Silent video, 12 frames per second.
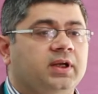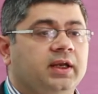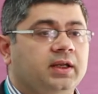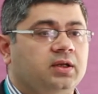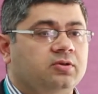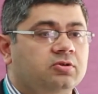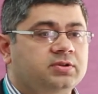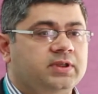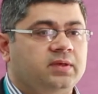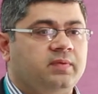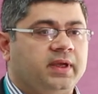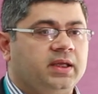clinical
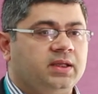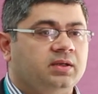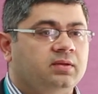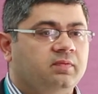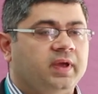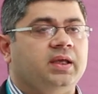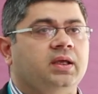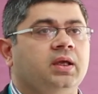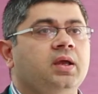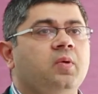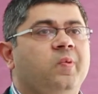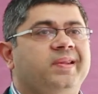content where
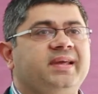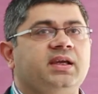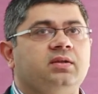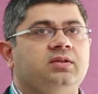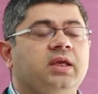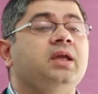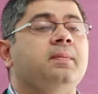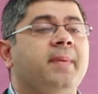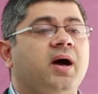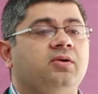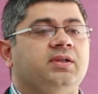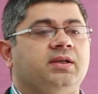they can think
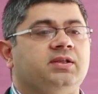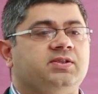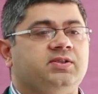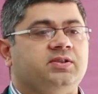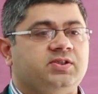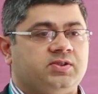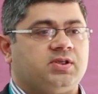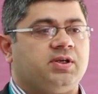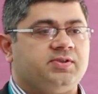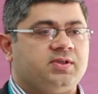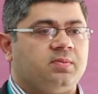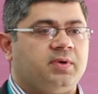about that there's a discharge
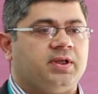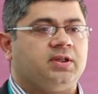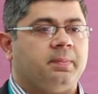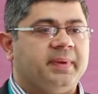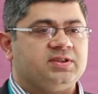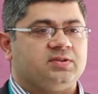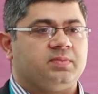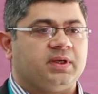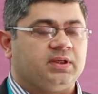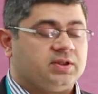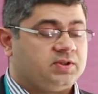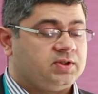summary and the patient
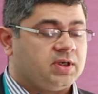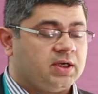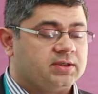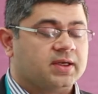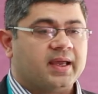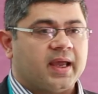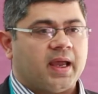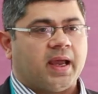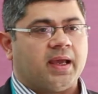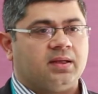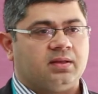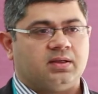being discharged
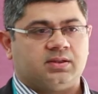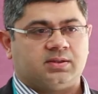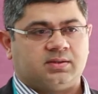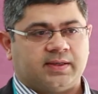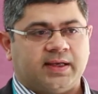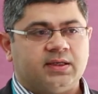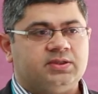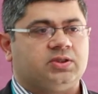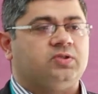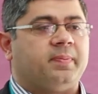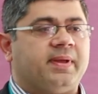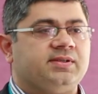and is allergic
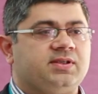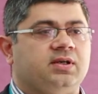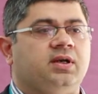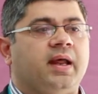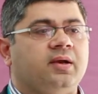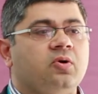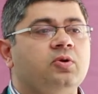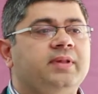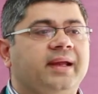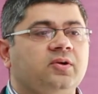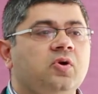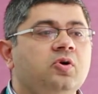to penicillin, and all
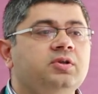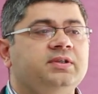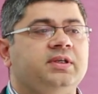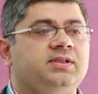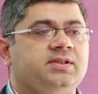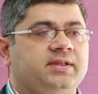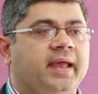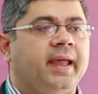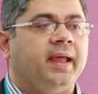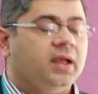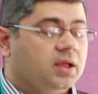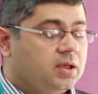that content is
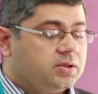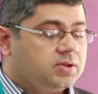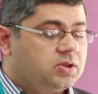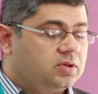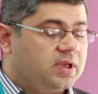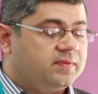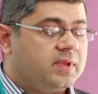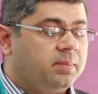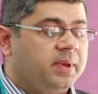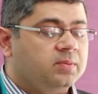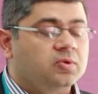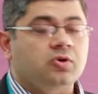there to give them a
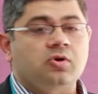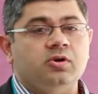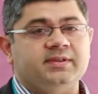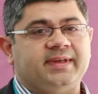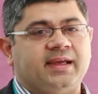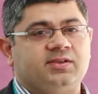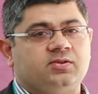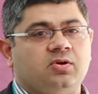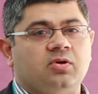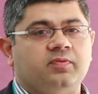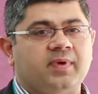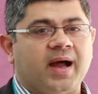bit more context
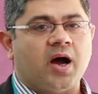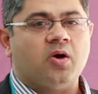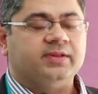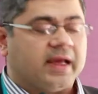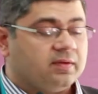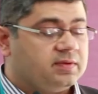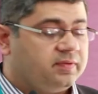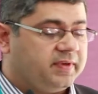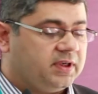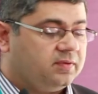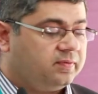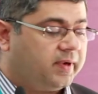of how that will
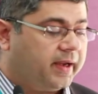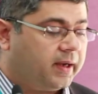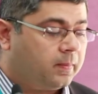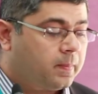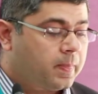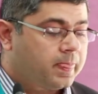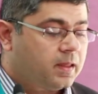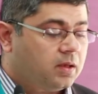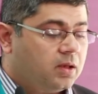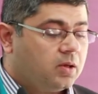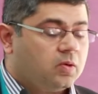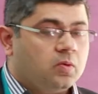fit in FHIR.
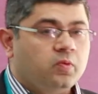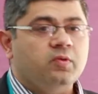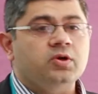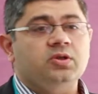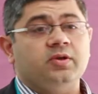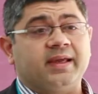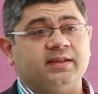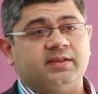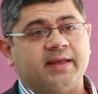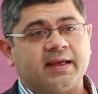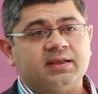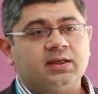We want to look at the
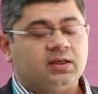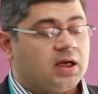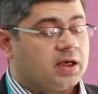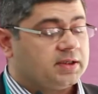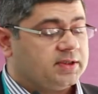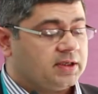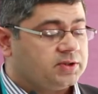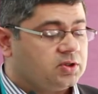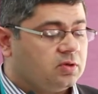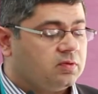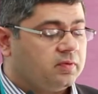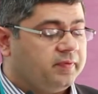technical architecture
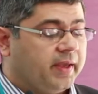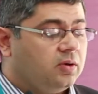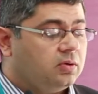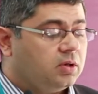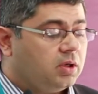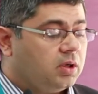overview,